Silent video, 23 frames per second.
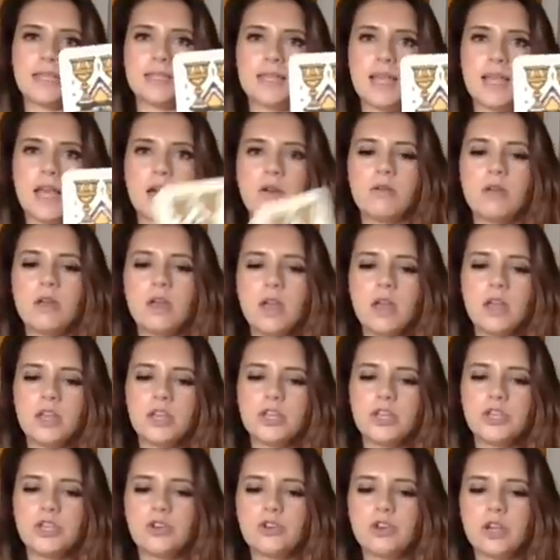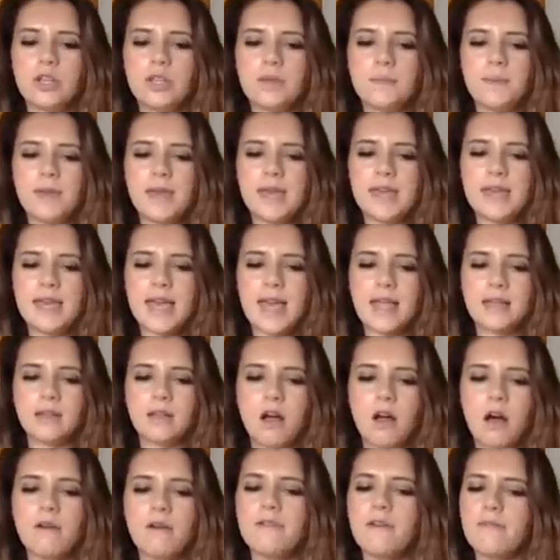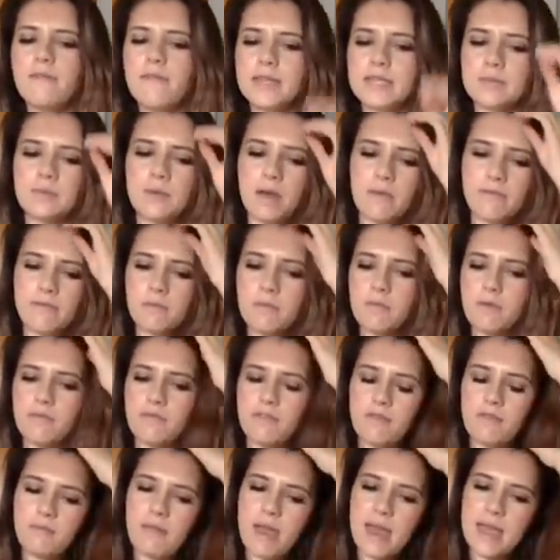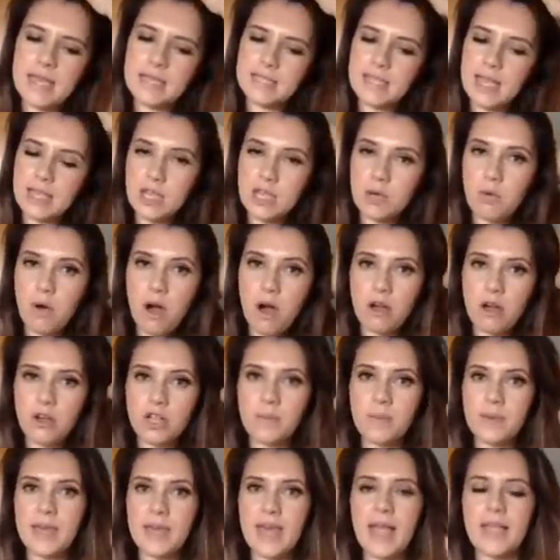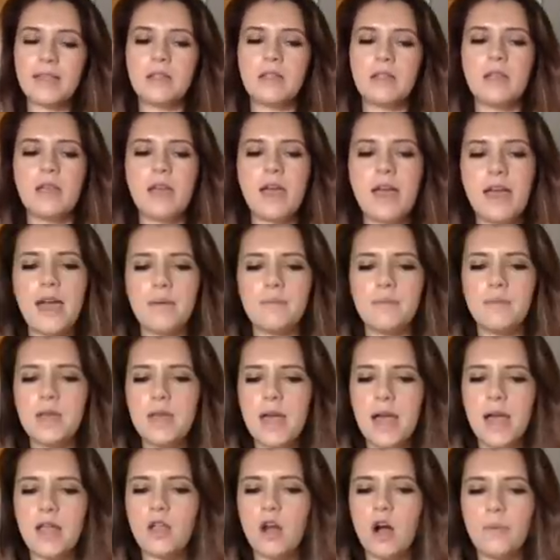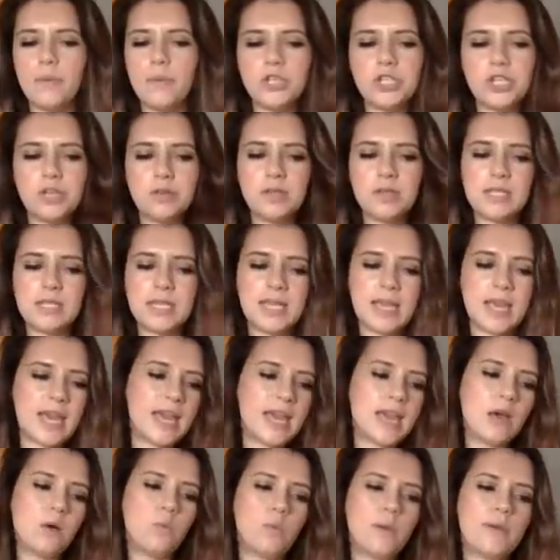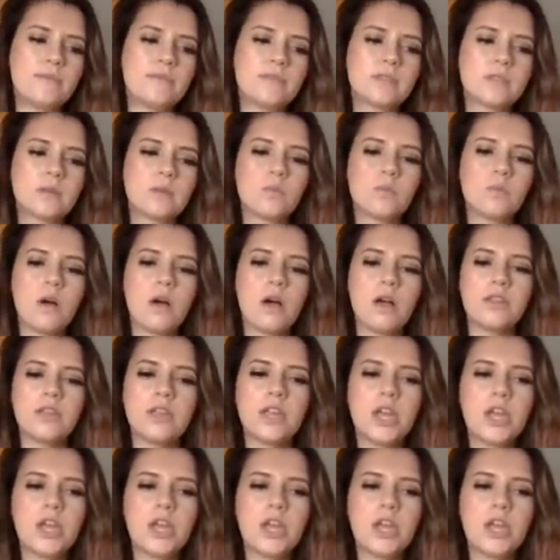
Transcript: So you're going to be getting an offer this month, the month of May. It's like you are going to be getting an opportunity here with someone.